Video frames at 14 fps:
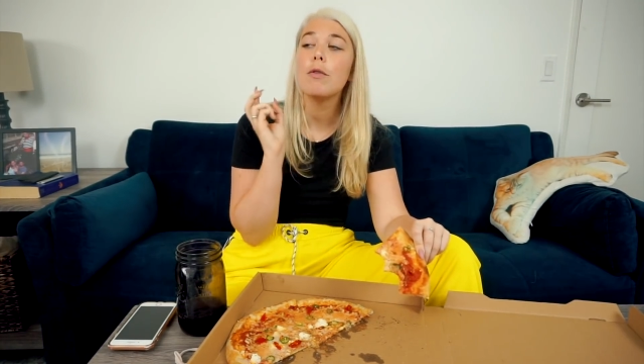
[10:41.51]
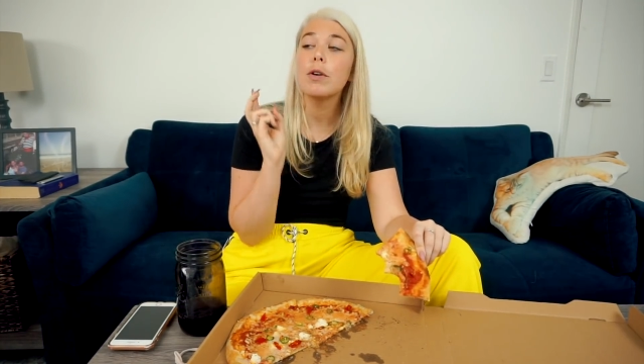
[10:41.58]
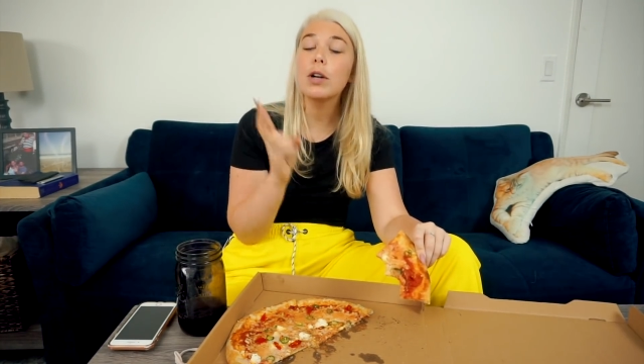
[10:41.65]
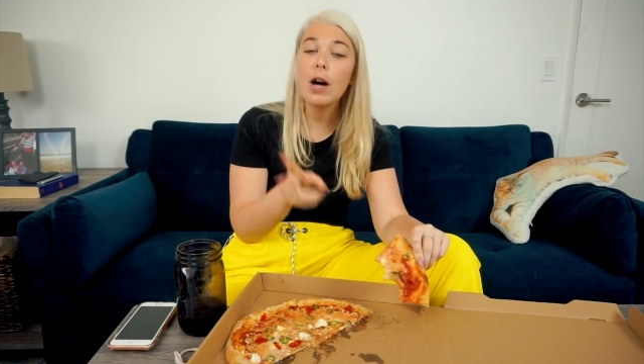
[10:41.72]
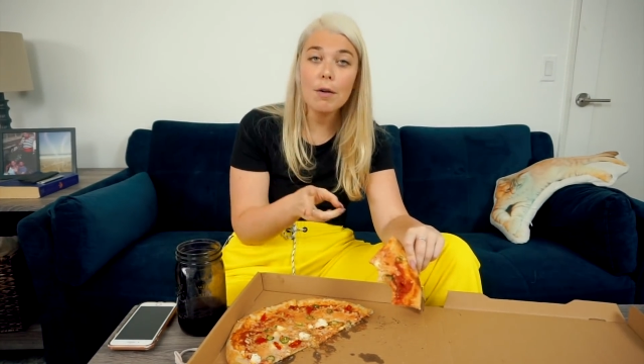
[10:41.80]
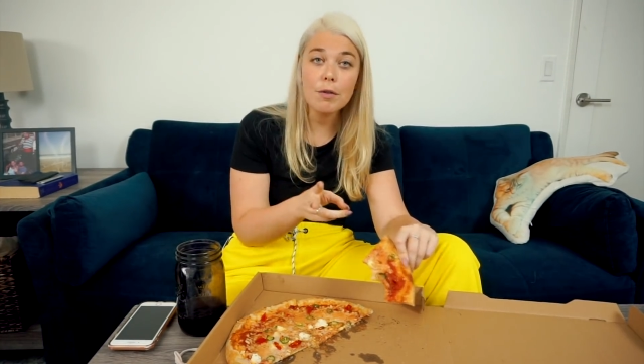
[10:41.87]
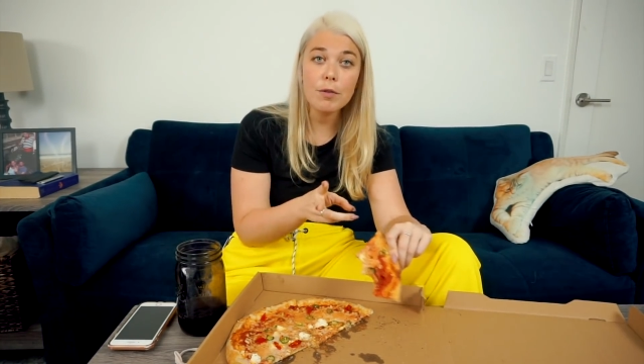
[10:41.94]

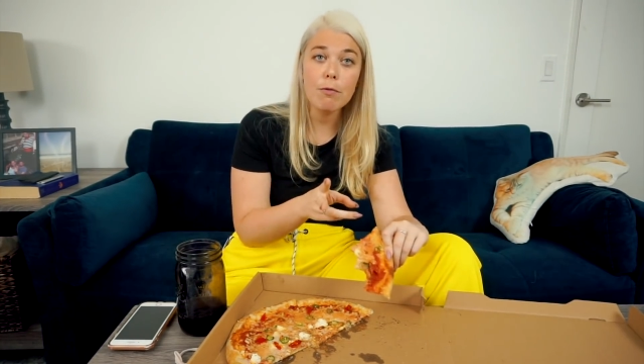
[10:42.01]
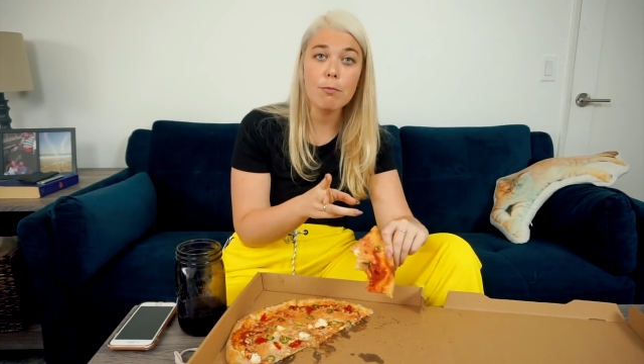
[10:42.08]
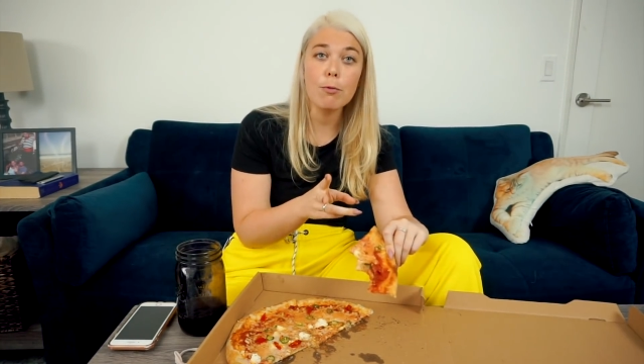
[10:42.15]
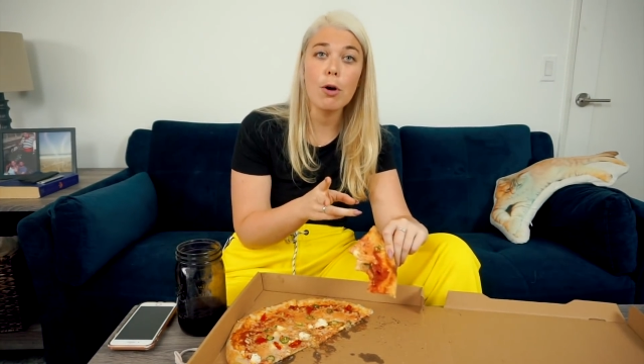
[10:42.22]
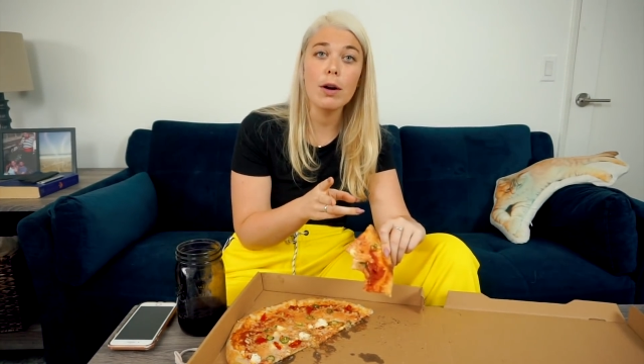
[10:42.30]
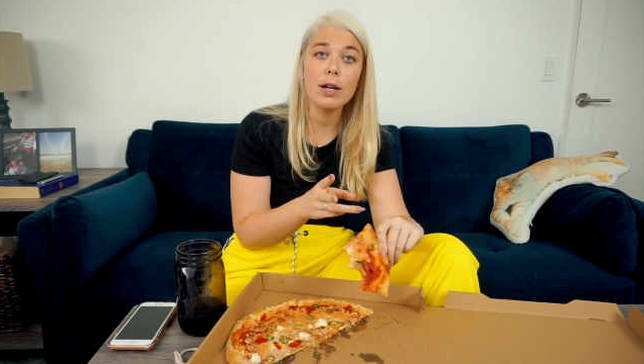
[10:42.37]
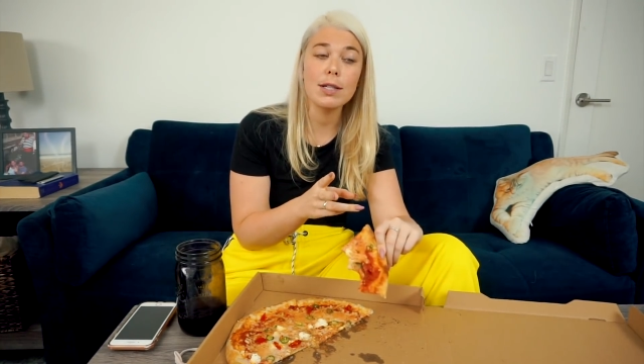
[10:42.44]
recovered
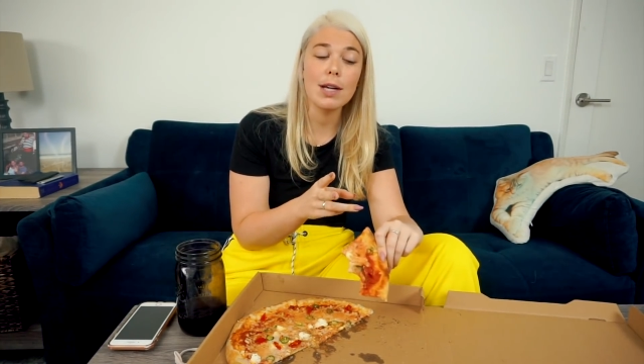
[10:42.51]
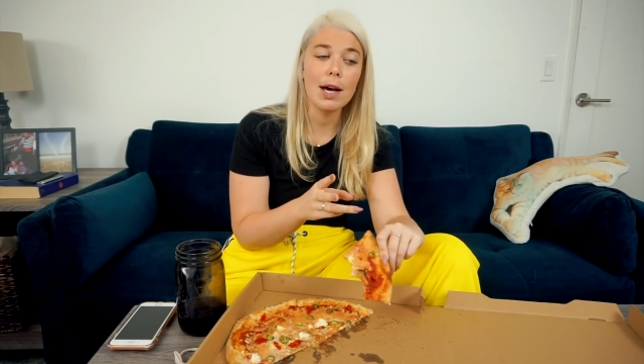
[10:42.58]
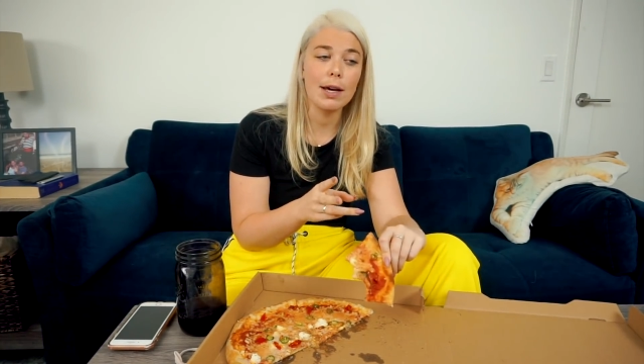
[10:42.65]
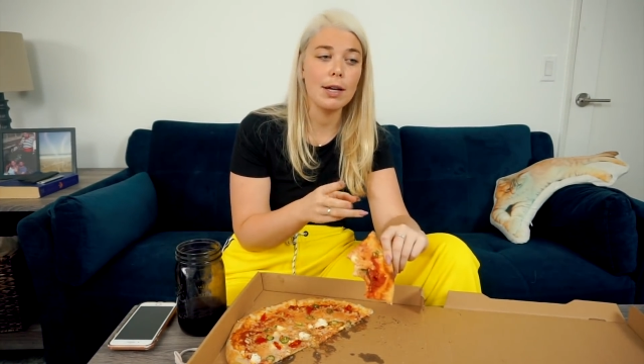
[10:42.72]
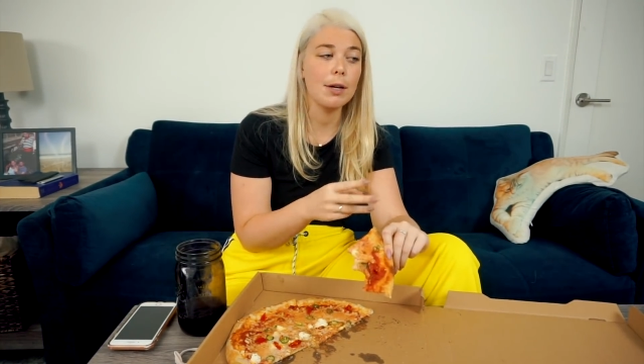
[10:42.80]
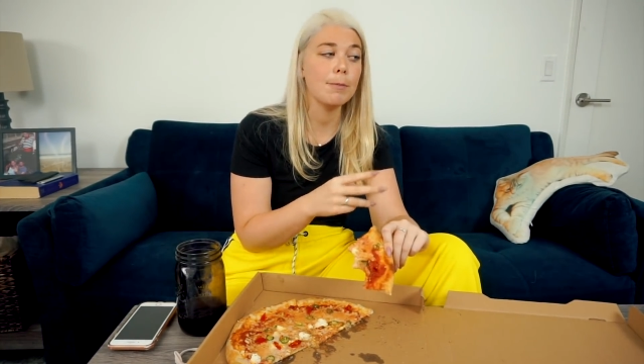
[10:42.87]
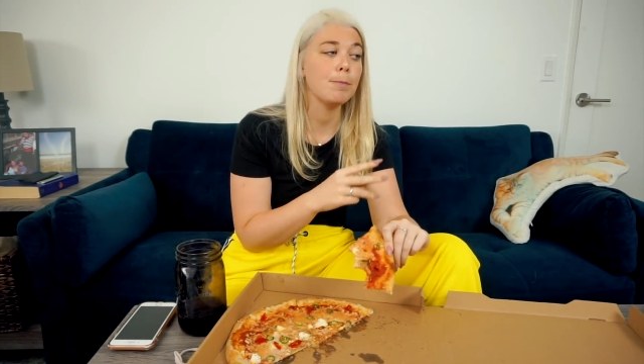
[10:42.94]
from chronic
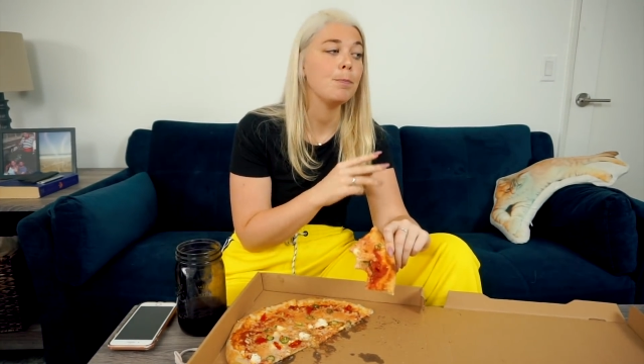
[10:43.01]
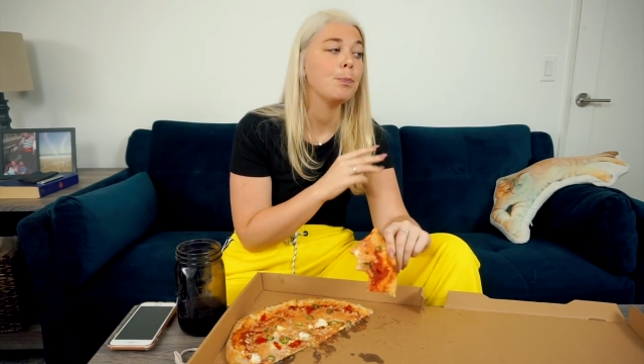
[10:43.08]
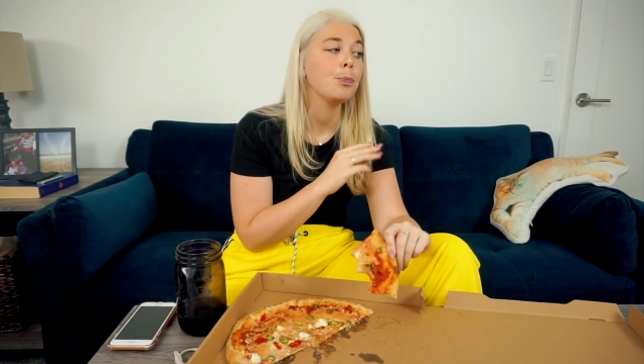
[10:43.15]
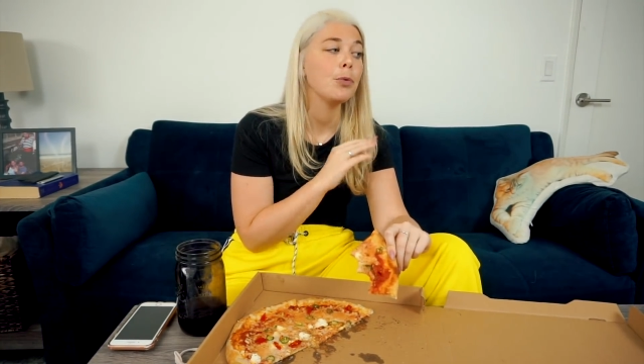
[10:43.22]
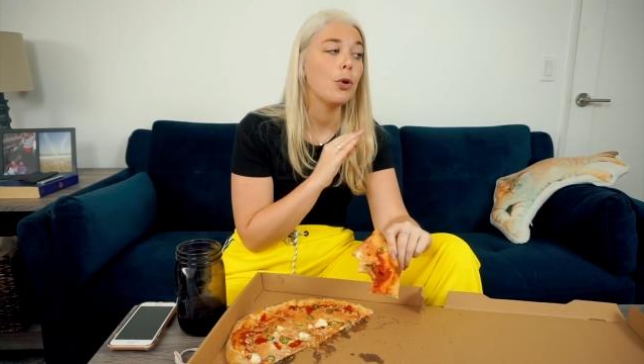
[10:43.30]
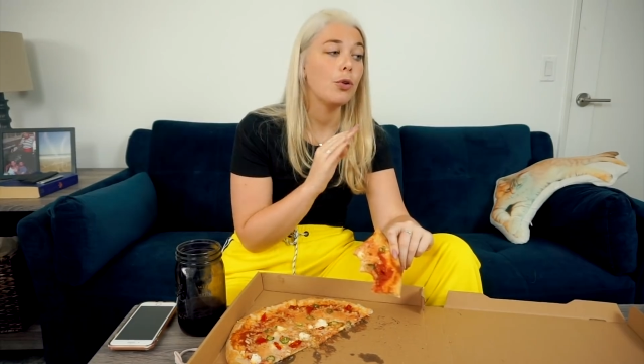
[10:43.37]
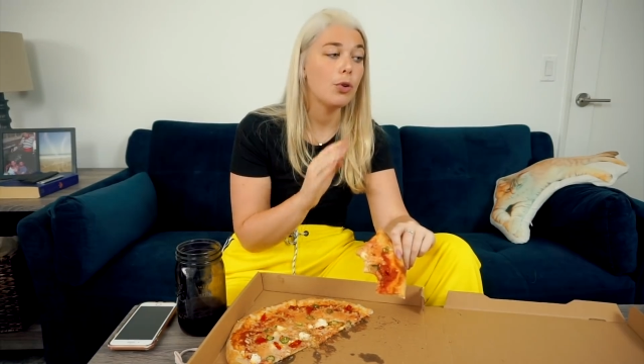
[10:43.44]
dieting,
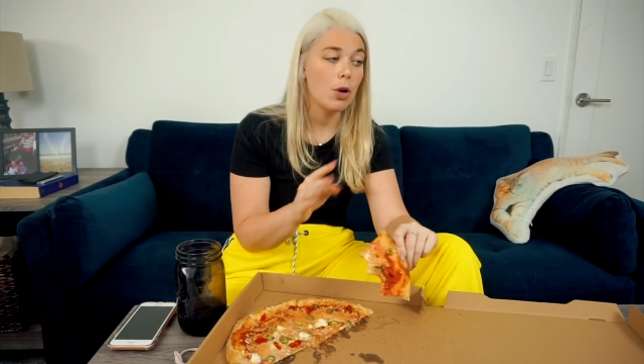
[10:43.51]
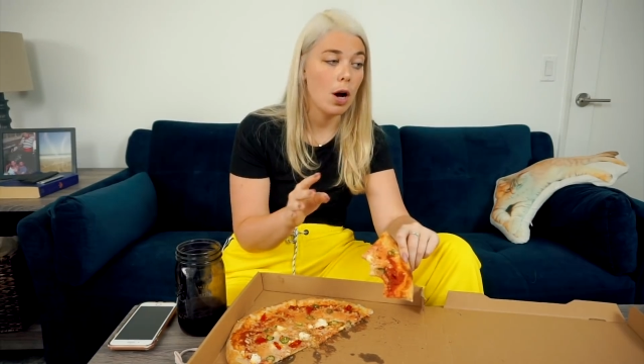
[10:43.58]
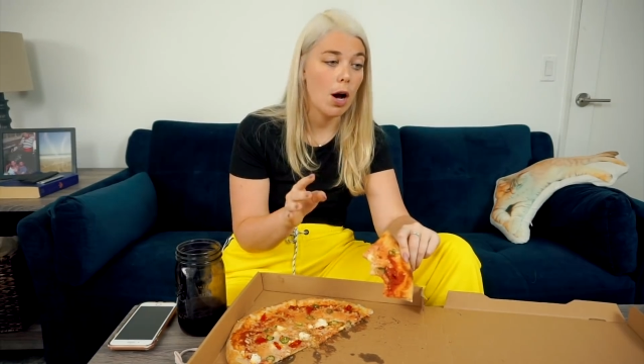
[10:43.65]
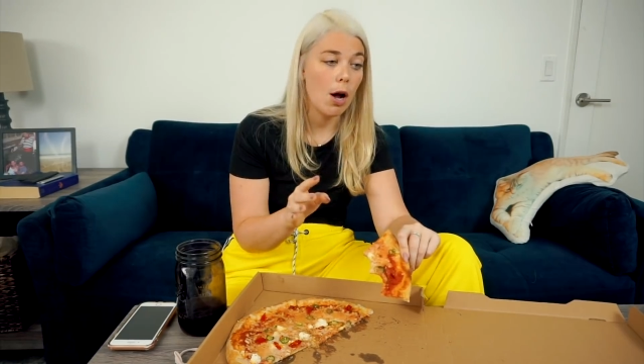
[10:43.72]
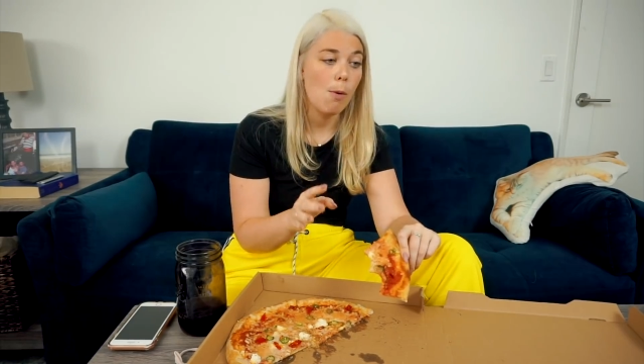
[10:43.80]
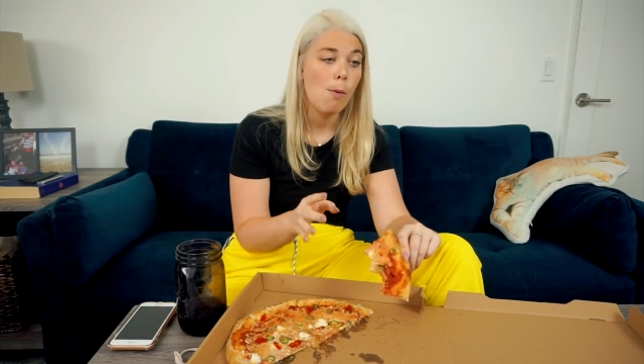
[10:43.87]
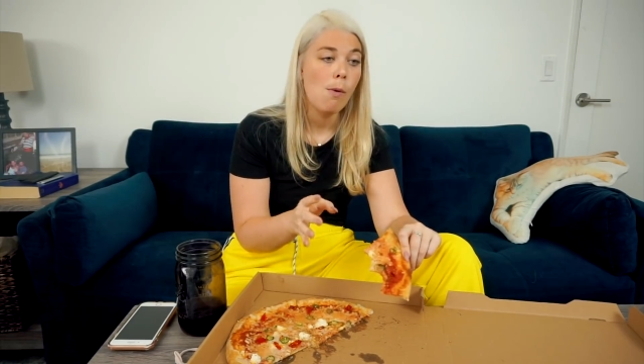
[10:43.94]
or
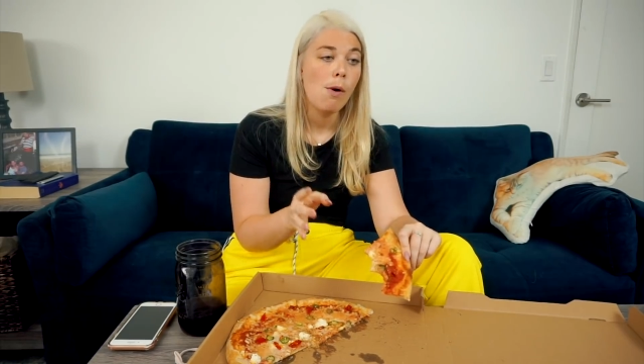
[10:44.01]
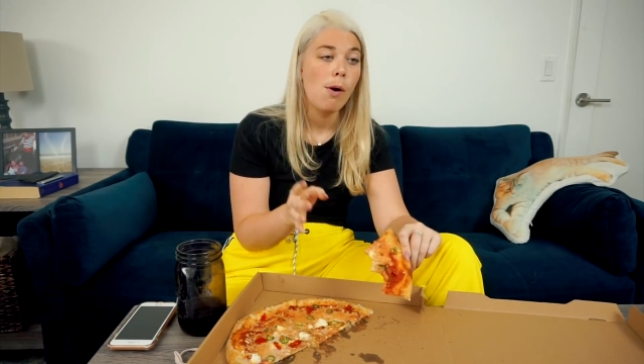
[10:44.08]
not.